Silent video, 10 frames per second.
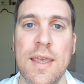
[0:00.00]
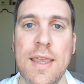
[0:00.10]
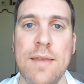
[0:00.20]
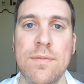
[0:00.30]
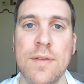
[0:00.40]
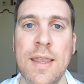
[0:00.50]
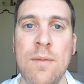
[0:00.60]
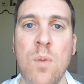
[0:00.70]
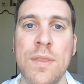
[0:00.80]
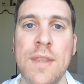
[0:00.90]
he
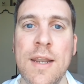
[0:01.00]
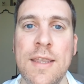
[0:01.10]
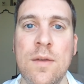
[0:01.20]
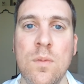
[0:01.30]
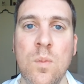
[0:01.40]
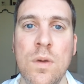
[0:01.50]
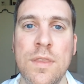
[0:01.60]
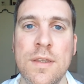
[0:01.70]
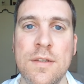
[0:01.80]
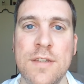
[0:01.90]
won the league
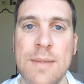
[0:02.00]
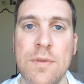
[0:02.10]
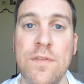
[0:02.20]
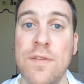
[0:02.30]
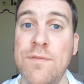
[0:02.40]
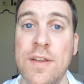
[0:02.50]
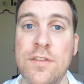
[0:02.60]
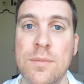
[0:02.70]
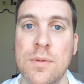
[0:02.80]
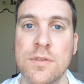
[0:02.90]
with the team of
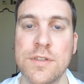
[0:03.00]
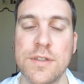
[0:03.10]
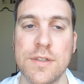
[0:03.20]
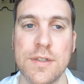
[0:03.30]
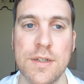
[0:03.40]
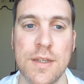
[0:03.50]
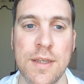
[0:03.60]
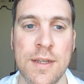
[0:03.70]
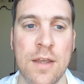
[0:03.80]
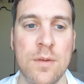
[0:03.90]
Invincibles.
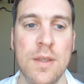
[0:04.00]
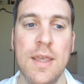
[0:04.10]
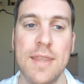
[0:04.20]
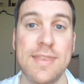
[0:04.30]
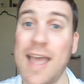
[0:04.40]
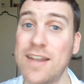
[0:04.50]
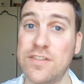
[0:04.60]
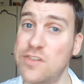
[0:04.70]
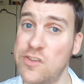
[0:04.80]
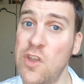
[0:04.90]
You know,
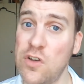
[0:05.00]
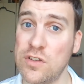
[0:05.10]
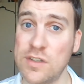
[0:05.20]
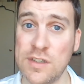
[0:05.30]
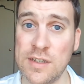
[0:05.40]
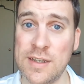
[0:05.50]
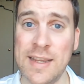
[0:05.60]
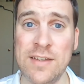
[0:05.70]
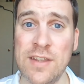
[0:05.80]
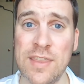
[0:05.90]
that's not an
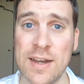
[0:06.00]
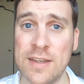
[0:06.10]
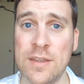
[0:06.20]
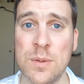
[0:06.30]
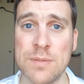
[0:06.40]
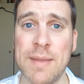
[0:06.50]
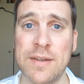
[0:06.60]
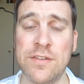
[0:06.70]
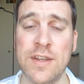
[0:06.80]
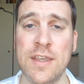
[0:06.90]
easy thing to do, as
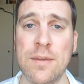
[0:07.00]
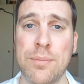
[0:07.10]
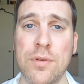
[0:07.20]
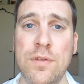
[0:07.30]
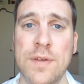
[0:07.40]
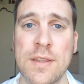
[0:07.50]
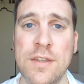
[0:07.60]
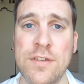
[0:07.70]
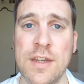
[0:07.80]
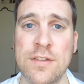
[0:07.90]
Man City are proving
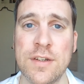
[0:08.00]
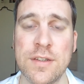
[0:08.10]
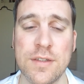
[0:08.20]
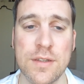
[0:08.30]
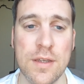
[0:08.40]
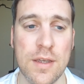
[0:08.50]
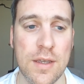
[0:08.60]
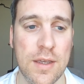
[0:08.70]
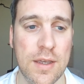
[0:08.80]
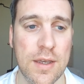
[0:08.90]
this season.
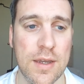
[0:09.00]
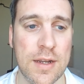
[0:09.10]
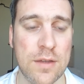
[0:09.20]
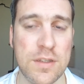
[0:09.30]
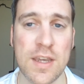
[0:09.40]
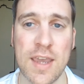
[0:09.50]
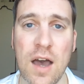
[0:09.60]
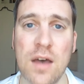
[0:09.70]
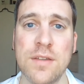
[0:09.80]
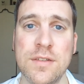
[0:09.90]
You know, you
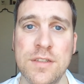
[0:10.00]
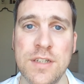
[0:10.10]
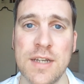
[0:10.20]
can't.